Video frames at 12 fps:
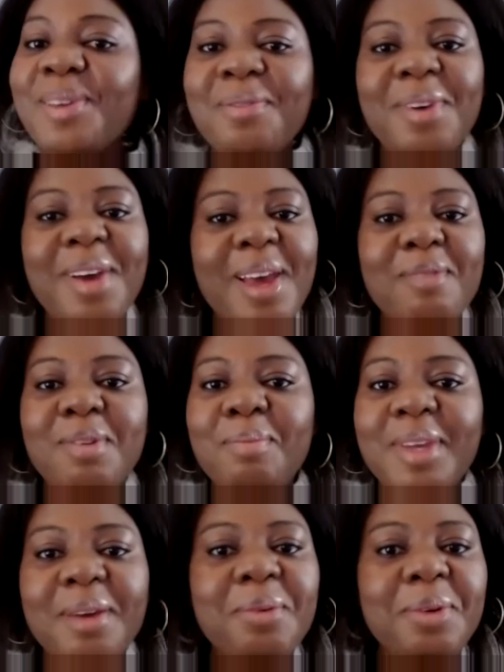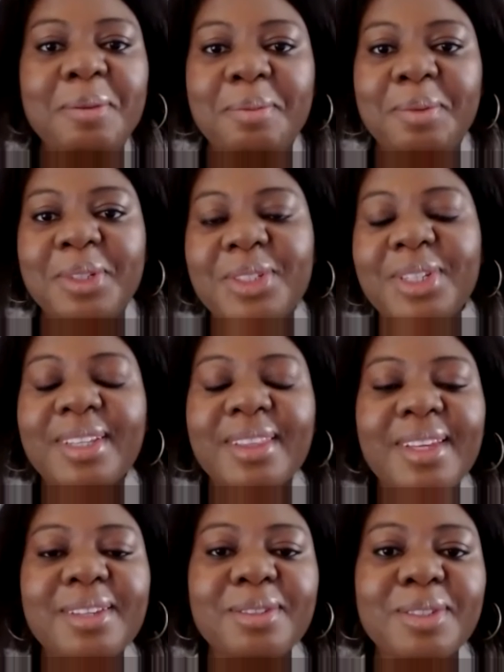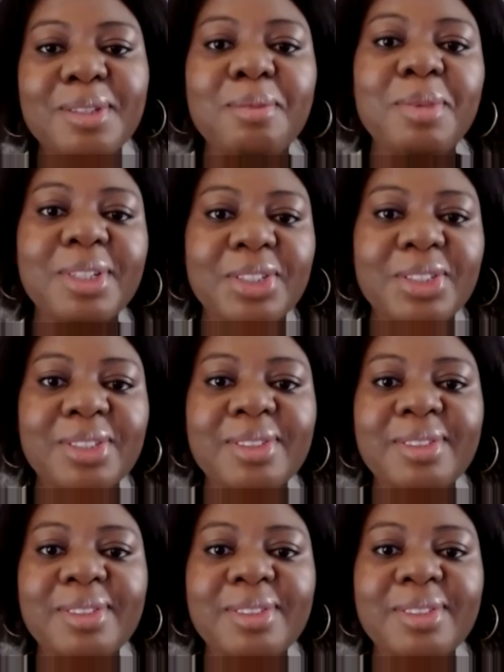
you for having me. I really appreciate it. Thank you so much.